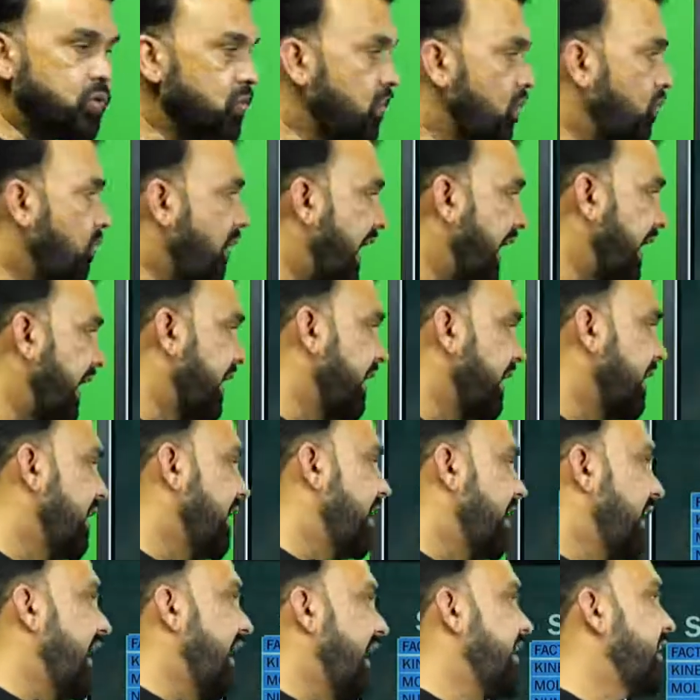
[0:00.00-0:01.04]
you know why.
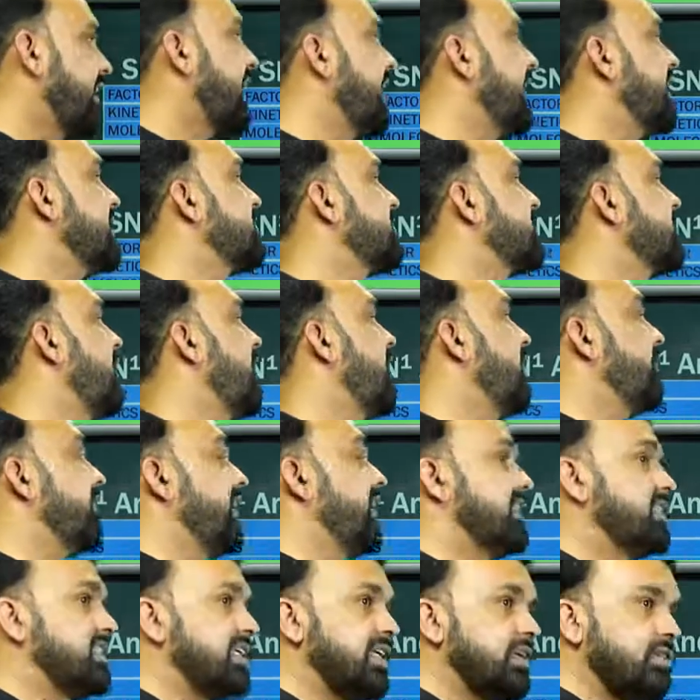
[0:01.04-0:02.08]
In case of
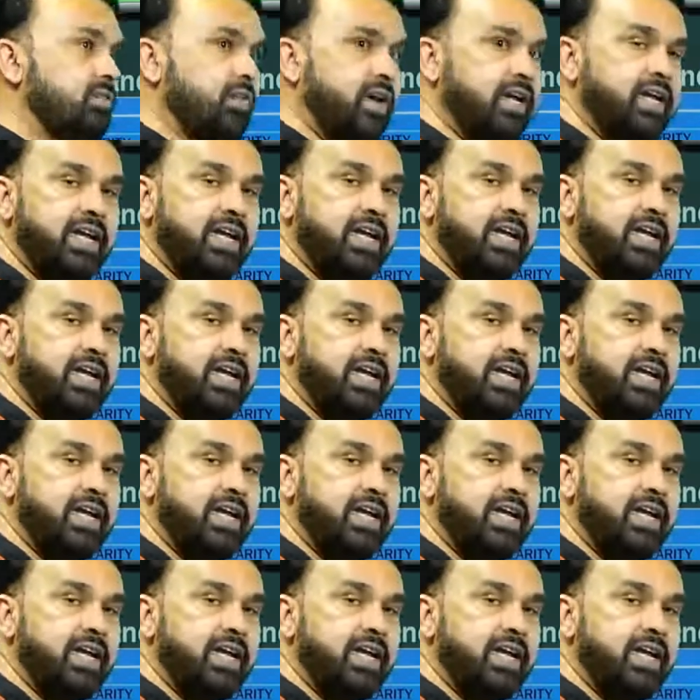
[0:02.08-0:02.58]
SN1,